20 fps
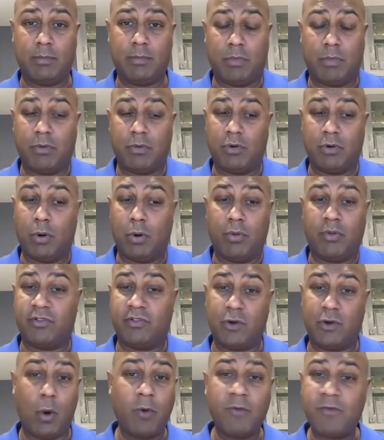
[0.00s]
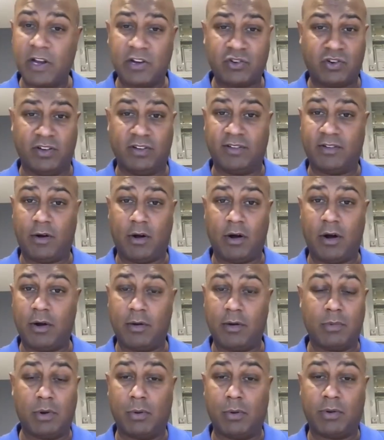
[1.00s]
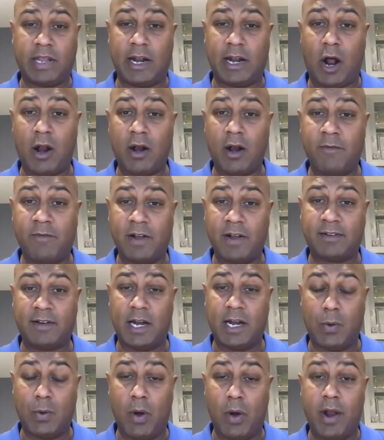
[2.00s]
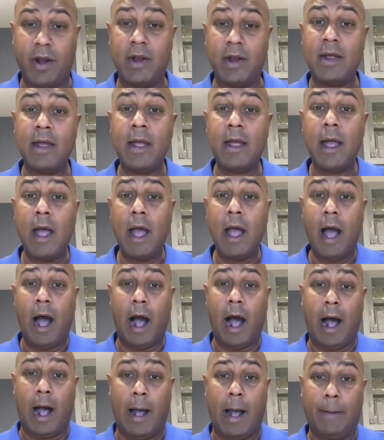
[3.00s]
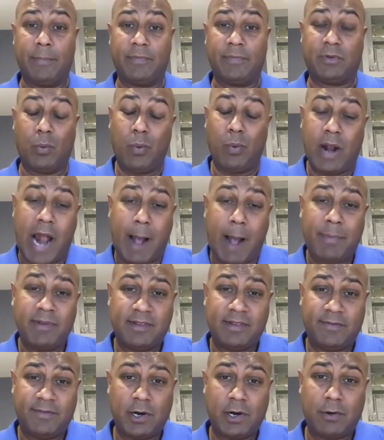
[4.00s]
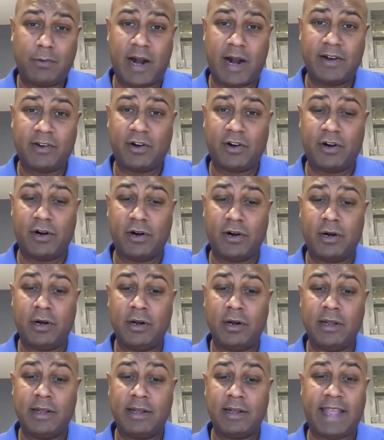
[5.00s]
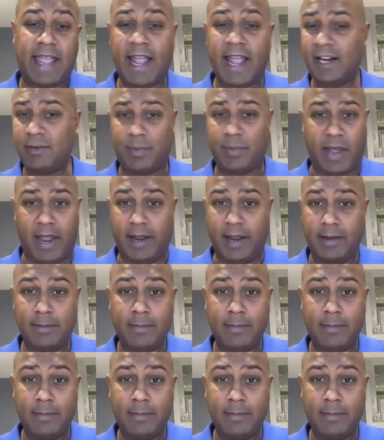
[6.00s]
there's no evictions, or you cannot evict anyone. So what happens if your renter can't pay?